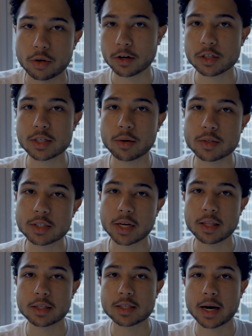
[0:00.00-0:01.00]
First, I would
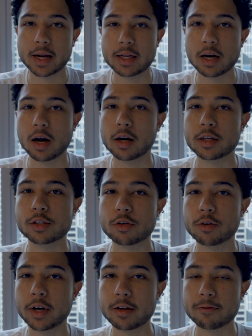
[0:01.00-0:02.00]
say the Tinyhawk is
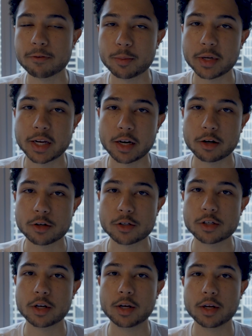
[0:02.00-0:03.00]
great for
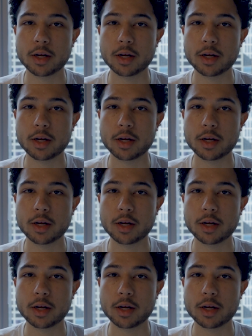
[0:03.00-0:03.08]
beginners